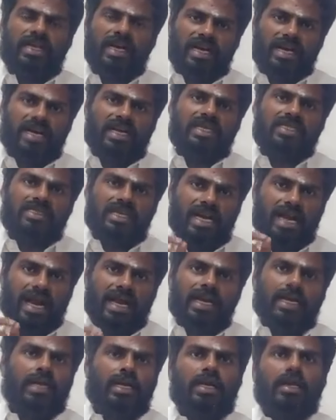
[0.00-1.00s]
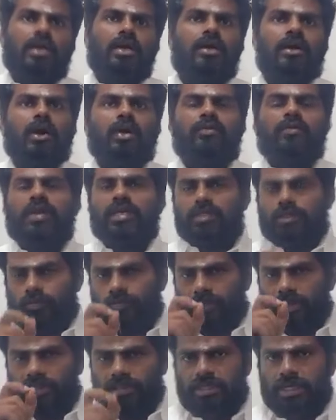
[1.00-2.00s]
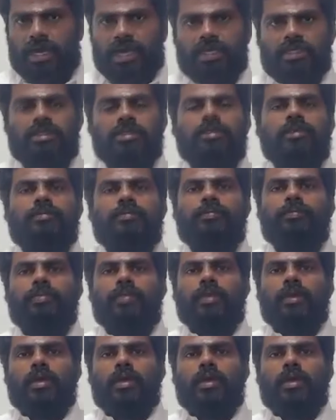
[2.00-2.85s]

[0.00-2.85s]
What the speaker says: they released 9 convicts of this case.